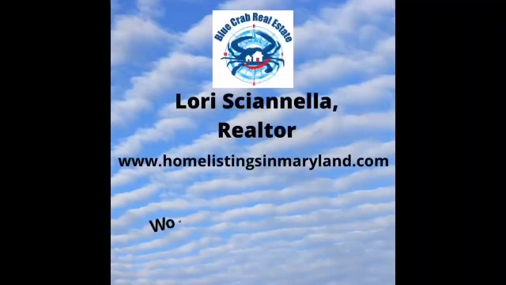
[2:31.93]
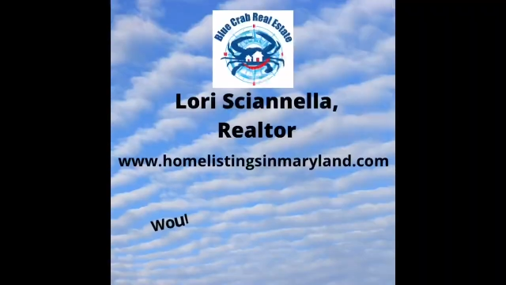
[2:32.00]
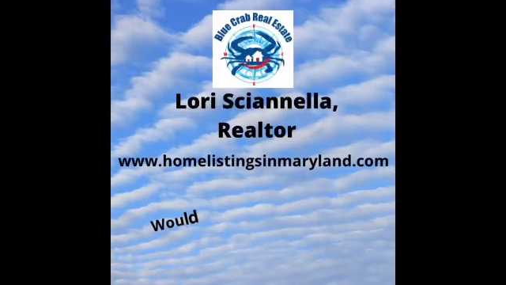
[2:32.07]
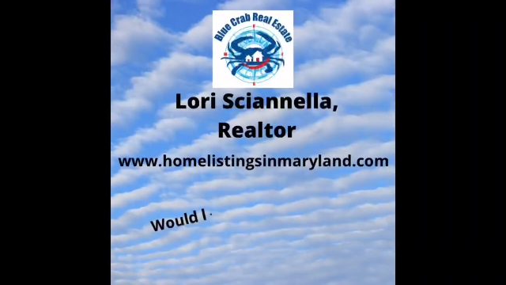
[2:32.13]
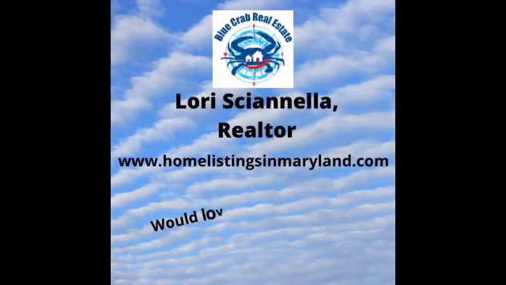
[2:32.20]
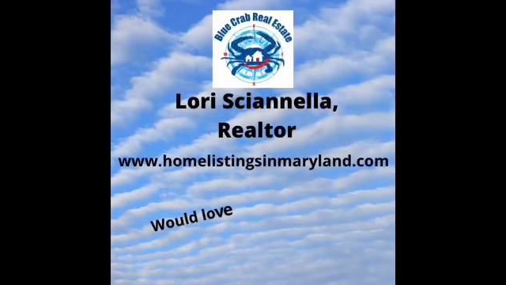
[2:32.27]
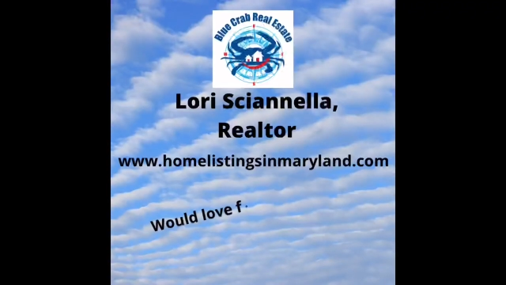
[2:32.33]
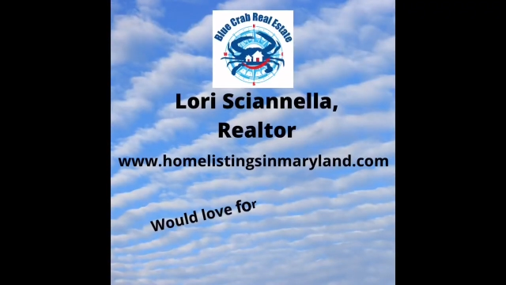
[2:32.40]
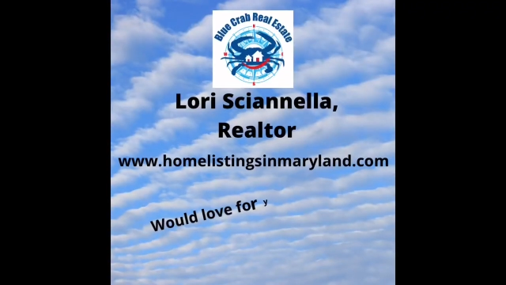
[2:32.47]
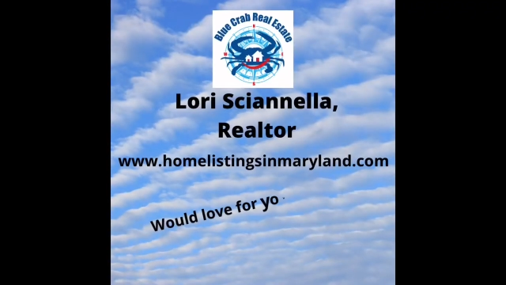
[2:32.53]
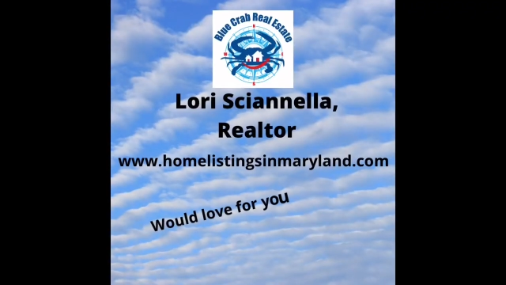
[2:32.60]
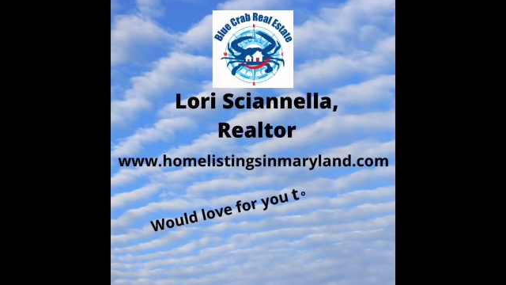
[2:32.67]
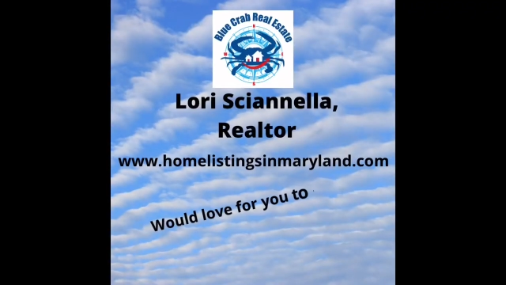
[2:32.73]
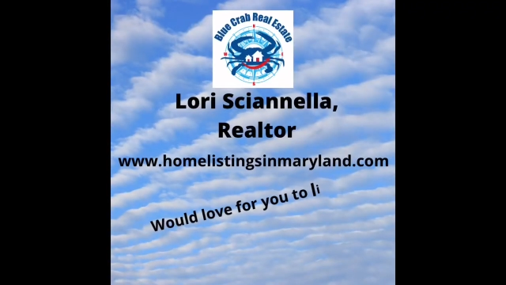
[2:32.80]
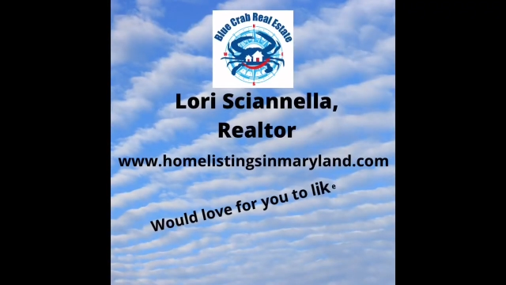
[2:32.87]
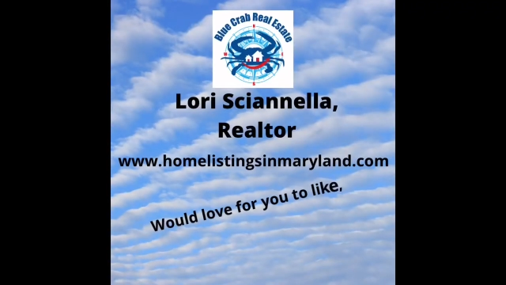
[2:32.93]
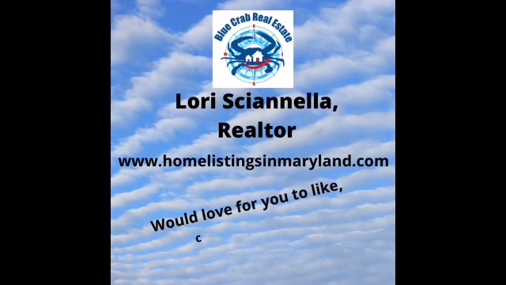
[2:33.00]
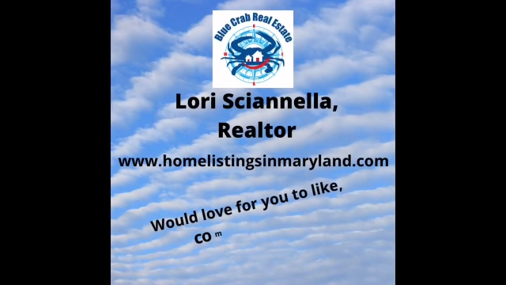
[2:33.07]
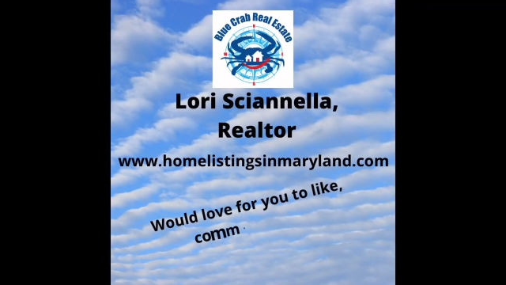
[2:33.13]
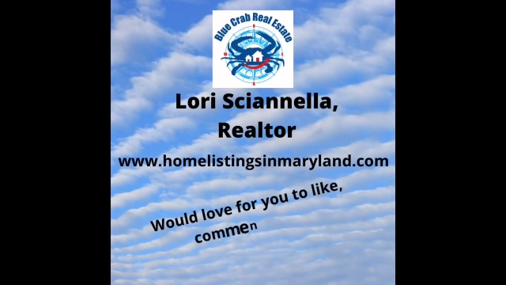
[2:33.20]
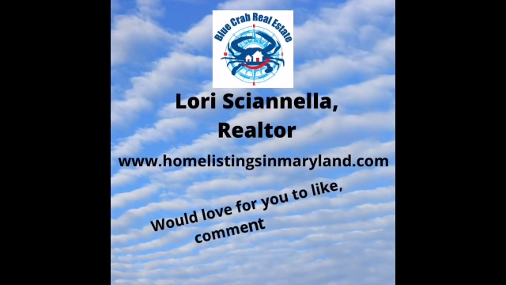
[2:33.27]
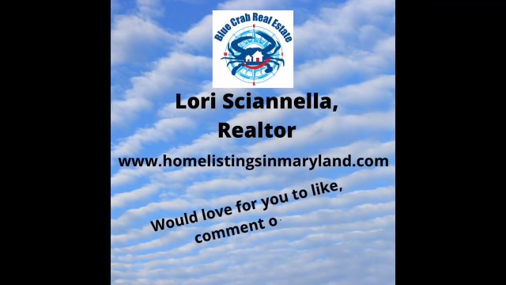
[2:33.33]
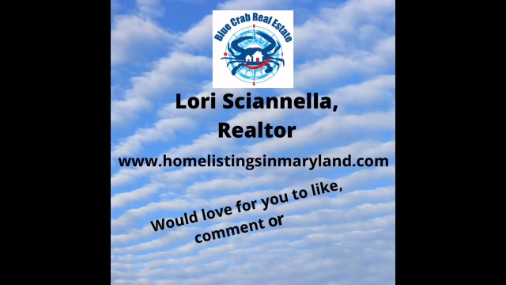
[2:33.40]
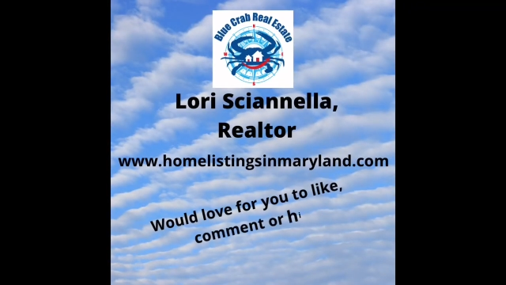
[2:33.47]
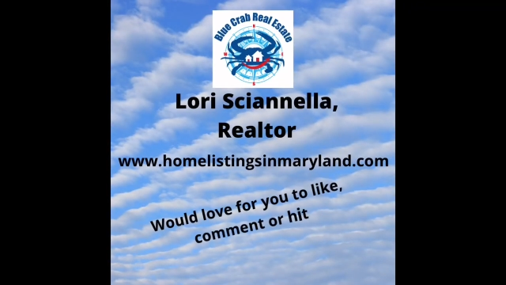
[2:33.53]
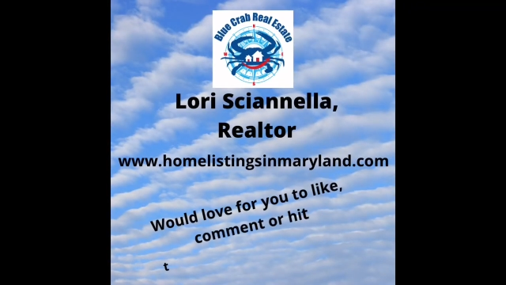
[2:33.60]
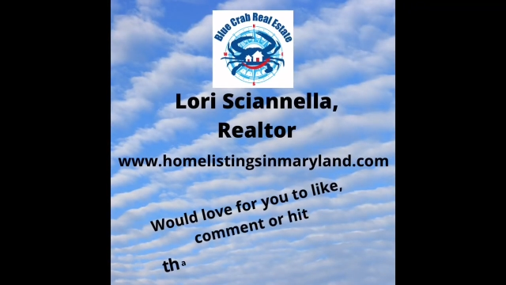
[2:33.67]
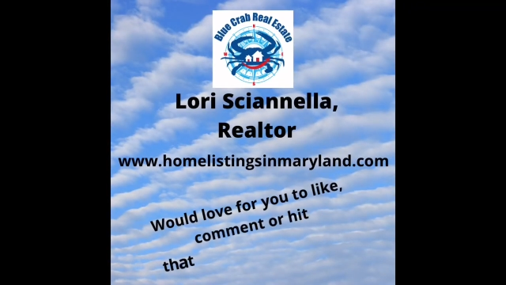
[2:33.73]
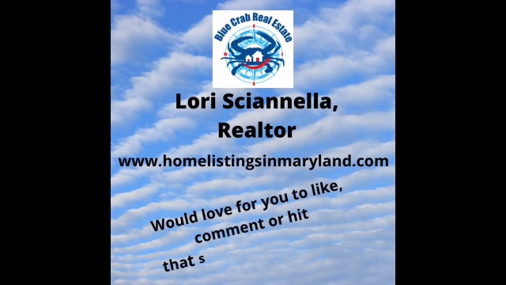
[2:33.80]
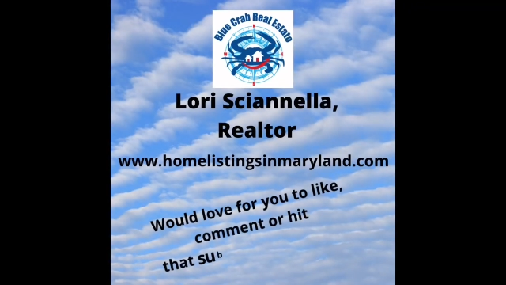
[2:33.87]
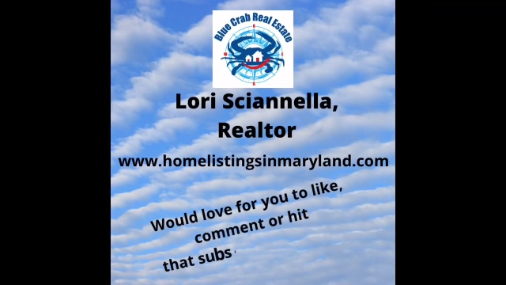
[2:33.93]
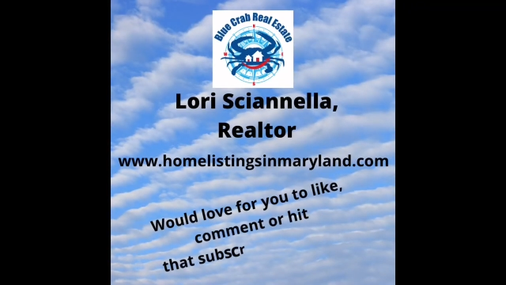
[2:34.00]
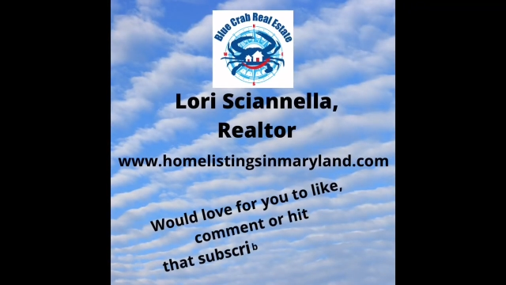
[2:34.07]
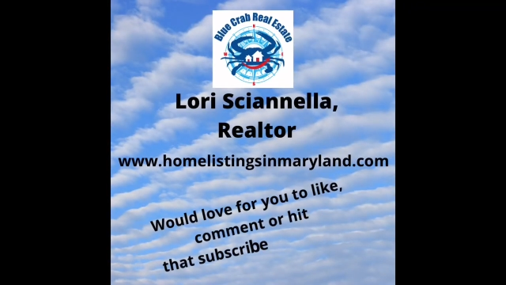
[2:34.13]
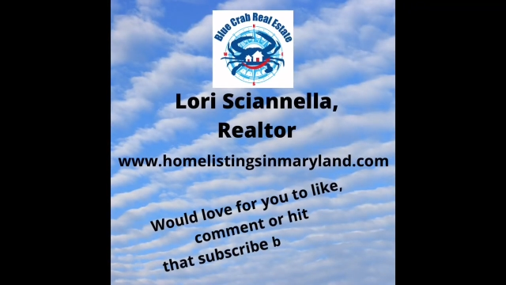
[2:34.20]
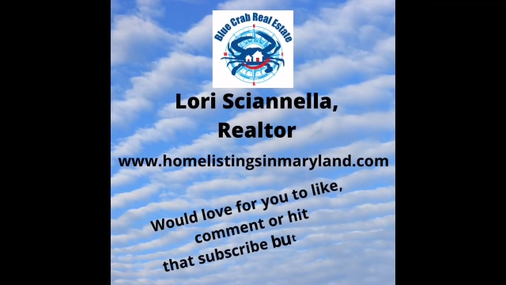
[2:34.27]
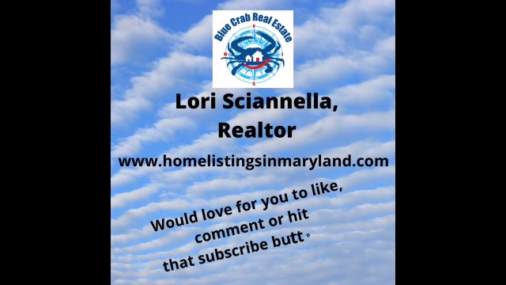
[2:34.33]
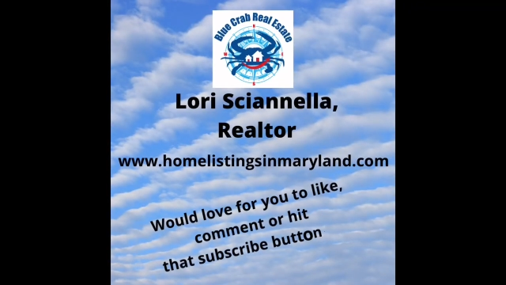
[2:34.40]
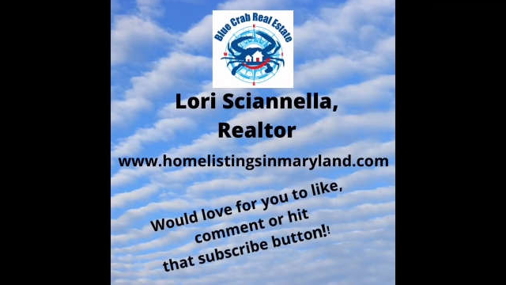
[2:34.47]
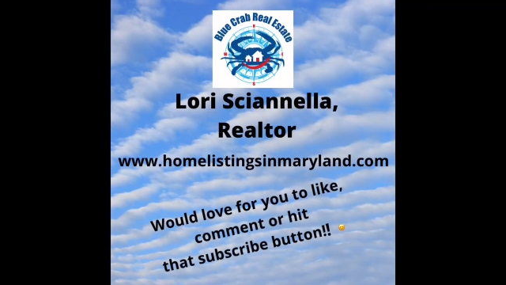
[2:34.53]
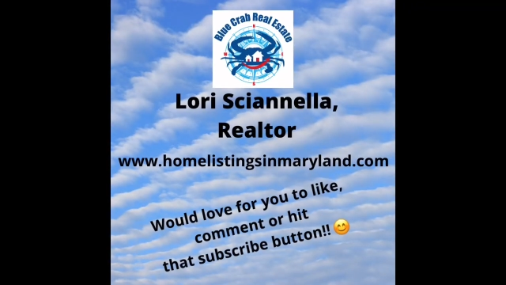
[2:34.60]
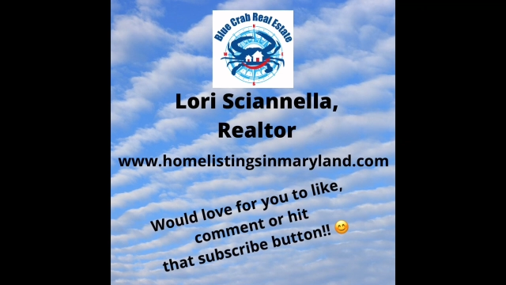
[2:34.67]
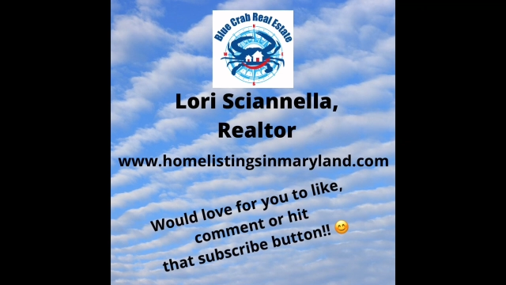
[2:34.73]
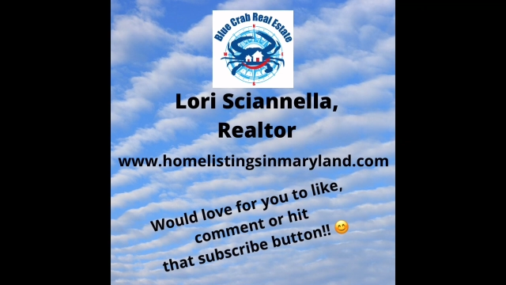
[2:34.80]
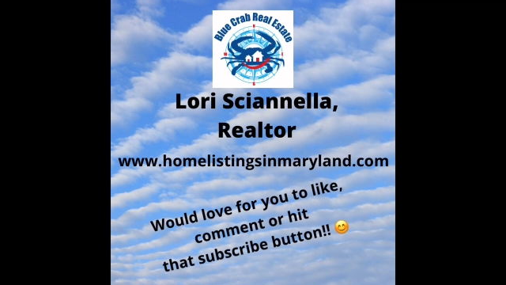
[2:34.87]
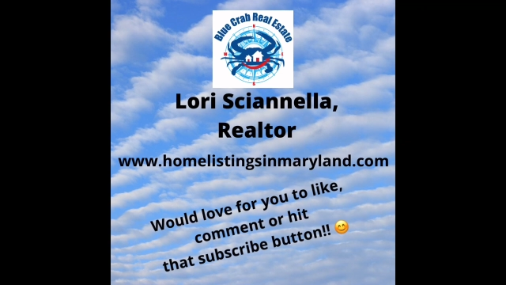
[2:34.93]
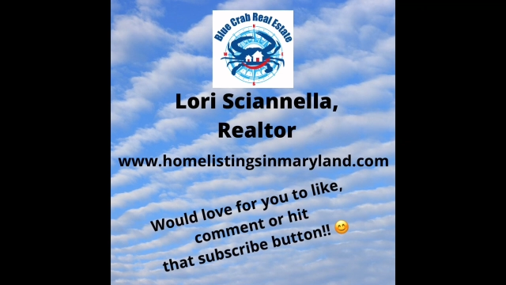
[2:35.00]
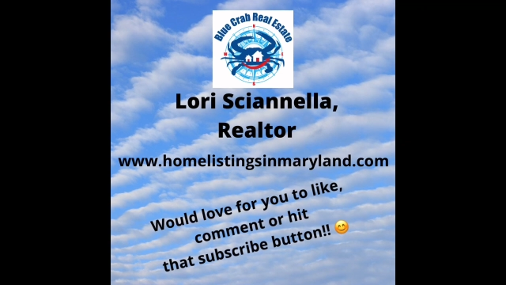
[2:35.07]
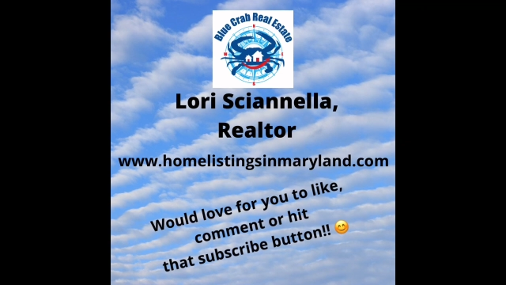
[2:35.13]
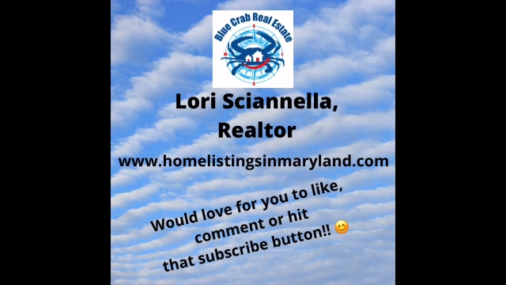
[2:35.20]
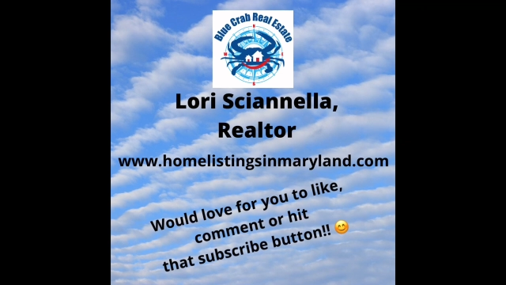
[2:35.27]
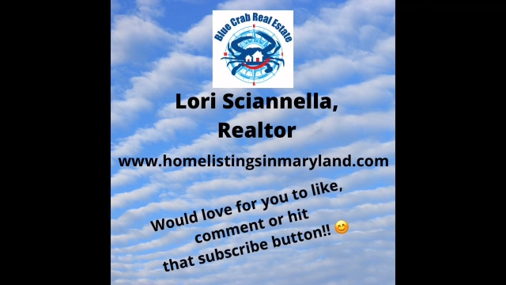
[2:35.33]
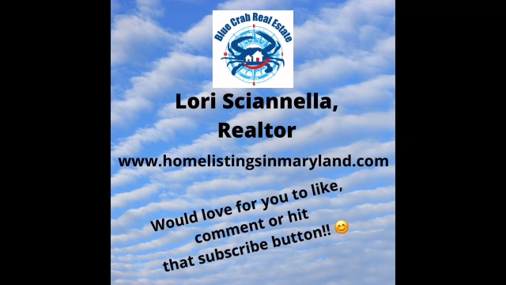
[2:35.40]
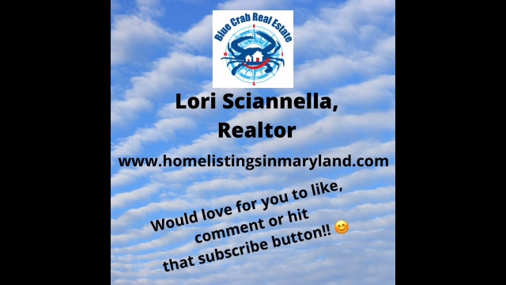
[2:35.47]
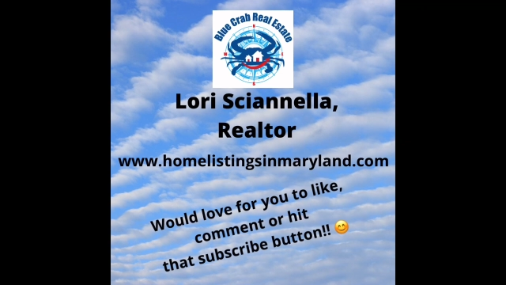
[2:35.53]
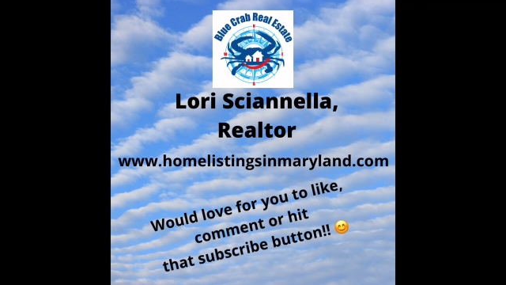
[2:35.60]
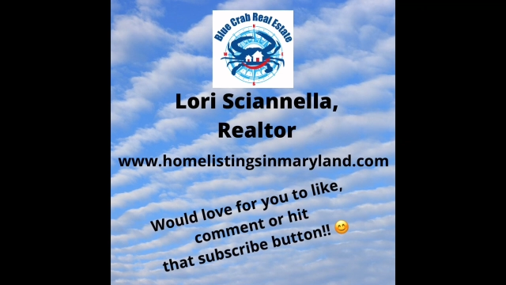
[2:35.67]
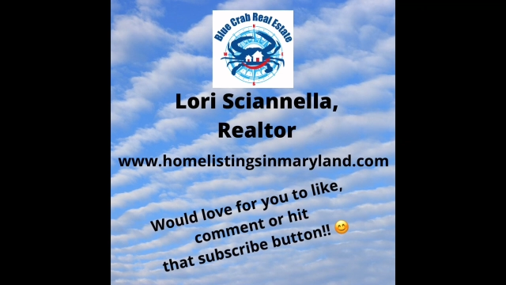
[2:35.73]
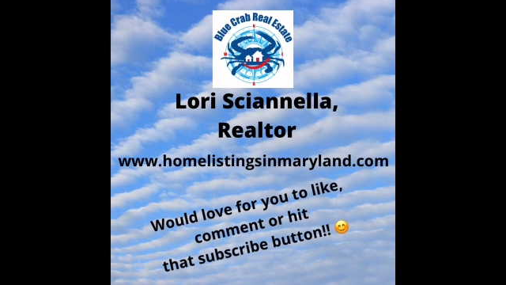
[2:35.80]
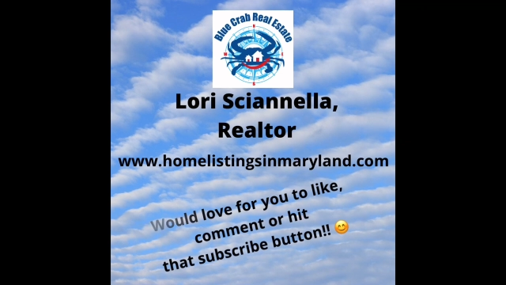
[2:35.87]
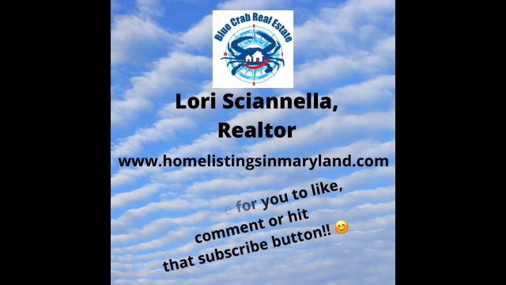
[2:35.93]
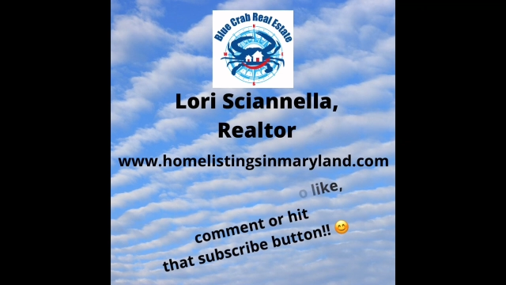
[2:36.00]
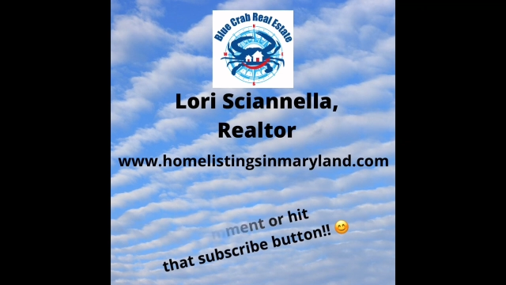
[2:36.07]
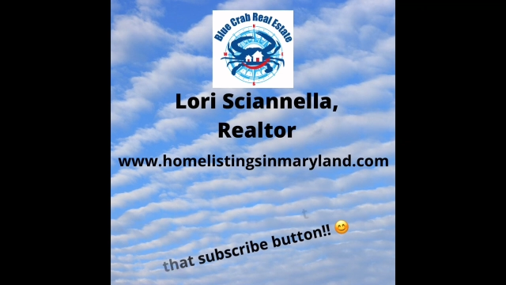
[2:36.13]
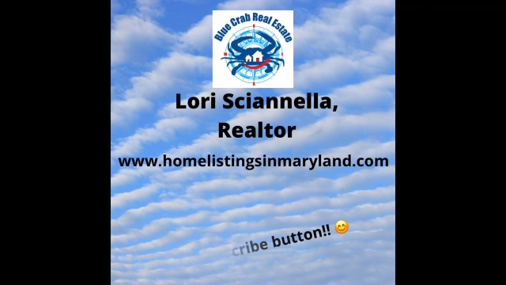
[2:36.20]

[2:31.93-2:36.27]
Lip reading: (no speaker visible)